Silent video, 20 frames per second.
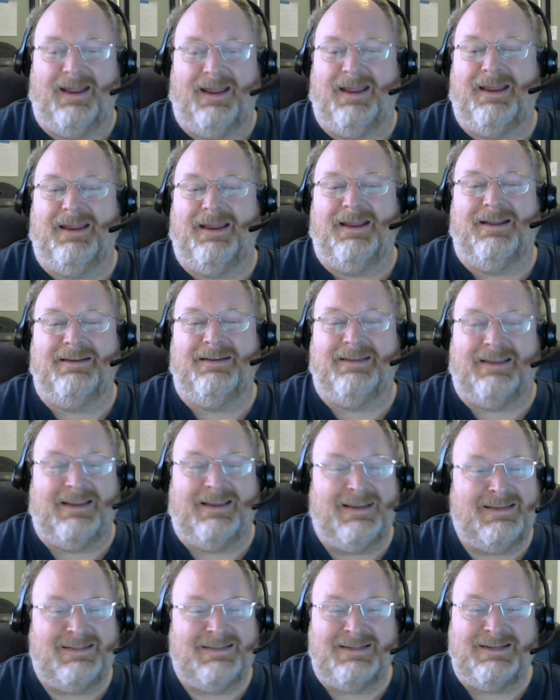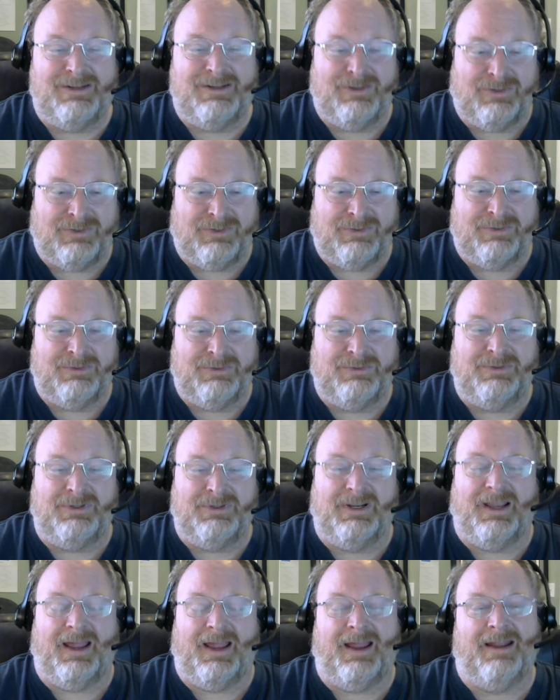and easy to do,
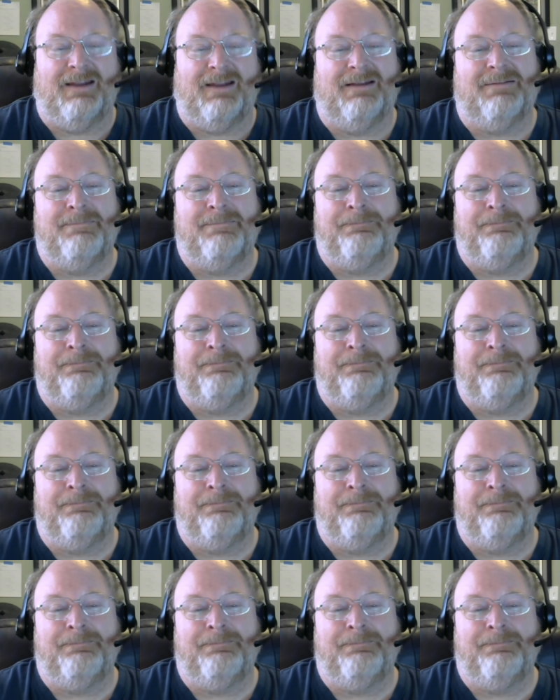and